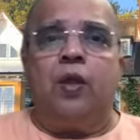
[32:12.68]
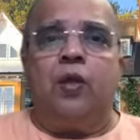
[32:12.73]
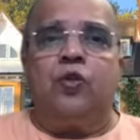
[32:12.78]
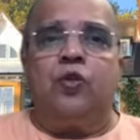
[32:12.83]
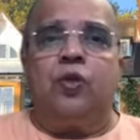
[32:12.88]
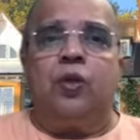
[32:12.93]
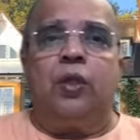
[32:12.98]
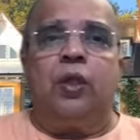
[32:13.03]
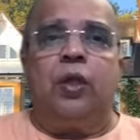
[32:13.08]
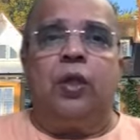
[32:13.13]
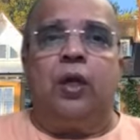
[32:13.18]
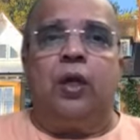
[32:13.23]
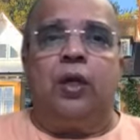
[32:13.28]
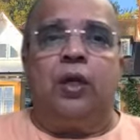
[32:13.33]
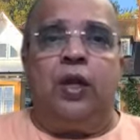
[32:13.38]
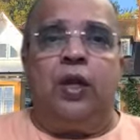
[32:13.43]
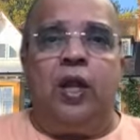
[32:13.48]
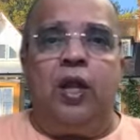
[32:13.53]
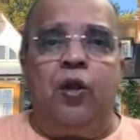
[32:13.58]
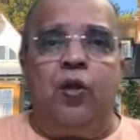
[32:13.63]
So the
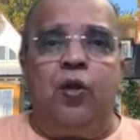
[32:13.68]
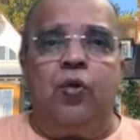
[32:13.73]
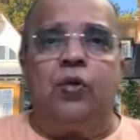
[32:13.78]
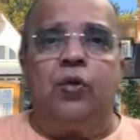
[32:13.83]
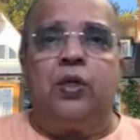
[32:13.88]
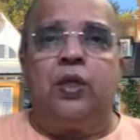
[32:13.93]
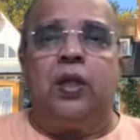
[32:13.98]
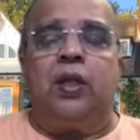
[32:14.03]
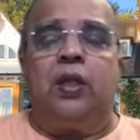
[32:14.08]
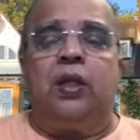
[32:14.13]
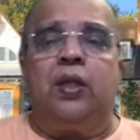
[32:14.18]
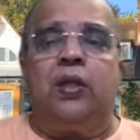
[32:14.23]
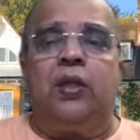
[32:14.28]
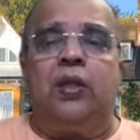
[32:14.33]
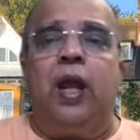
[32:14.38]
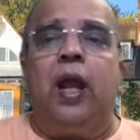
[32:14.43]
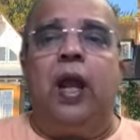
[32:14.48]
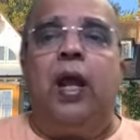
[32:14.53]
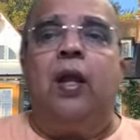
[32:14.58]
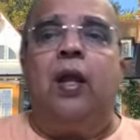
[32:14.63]
delusion
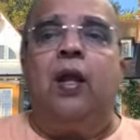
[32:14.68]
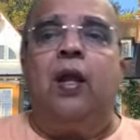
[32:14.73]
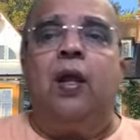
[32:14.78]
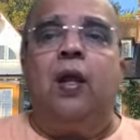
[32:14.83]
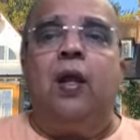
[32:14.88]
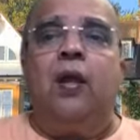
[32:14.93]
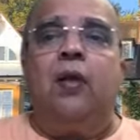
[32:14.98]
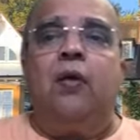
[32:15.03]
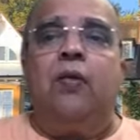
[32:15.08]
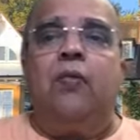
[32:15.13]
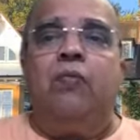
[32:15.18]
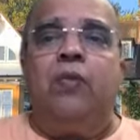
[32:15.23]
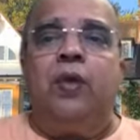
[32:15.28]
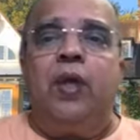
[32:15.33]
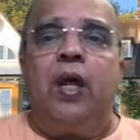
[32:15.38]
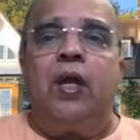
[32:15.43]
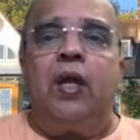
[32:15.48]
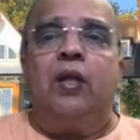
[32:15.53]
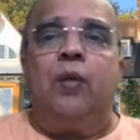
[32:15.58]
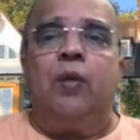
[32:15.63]
that we
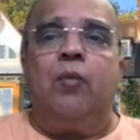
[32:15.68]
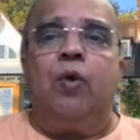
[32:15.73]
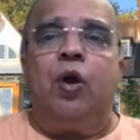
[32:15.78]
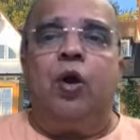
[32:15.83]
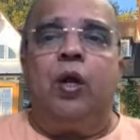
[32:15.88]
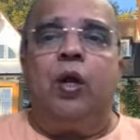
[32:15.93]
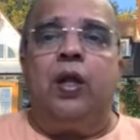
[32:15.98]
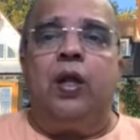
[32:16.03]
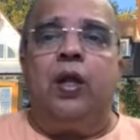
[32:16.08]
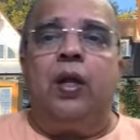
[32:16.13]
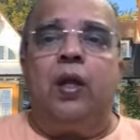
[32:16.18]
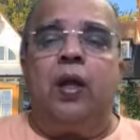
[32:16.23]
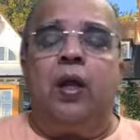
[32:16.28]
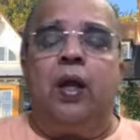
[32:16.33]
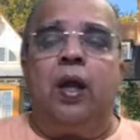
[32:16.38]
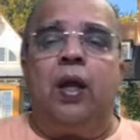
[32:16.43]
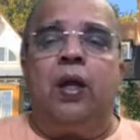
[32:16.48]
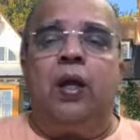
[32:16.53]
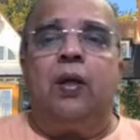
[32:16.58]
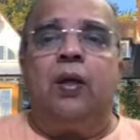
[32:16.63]
are the body,
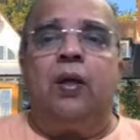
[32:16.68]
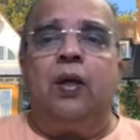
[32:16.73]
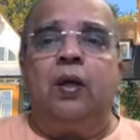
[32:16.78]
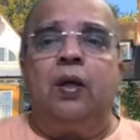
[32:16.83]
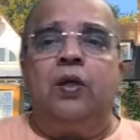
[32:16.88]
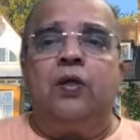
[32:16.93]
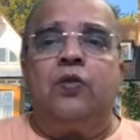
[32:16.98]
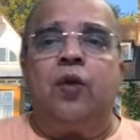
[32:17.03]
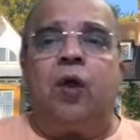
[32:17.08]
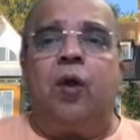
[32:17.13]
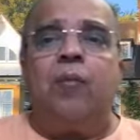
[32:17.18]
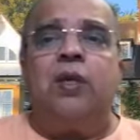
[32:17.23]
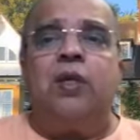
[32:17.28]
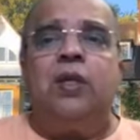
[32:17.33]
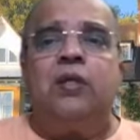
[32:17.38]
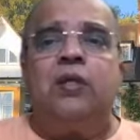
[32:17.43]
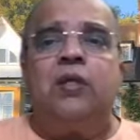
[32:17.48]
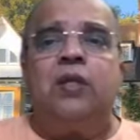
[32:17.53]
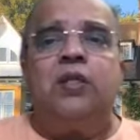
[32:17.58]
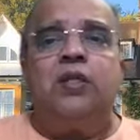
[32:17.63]
and
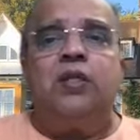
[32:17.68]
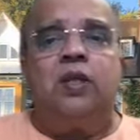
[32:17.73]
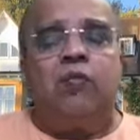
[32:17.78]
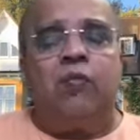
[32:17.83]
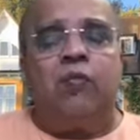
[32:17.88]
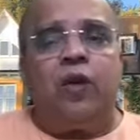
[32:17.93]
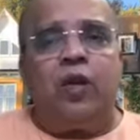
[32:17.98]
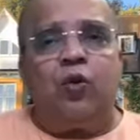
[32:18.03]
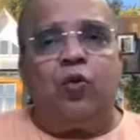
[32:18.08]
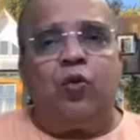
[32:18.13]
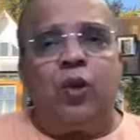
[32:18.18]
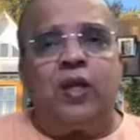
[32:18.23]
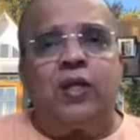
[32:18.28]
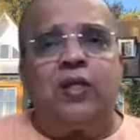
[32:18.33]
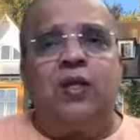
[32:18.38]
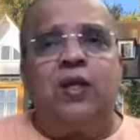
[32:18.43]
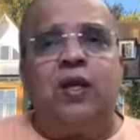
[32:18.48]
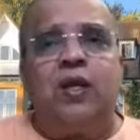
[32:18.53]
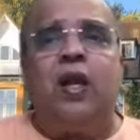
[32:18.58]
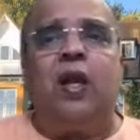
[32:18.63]
Swamiji says it went to
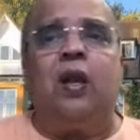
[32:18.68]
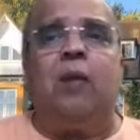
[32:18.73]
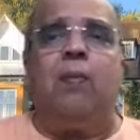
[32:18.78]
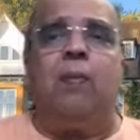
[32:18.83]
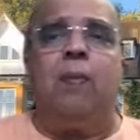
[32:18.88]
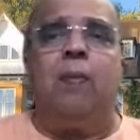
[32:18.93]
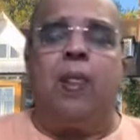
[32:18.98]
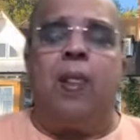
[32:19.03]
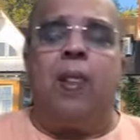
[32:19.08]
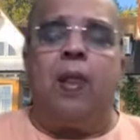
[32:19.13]
extreme.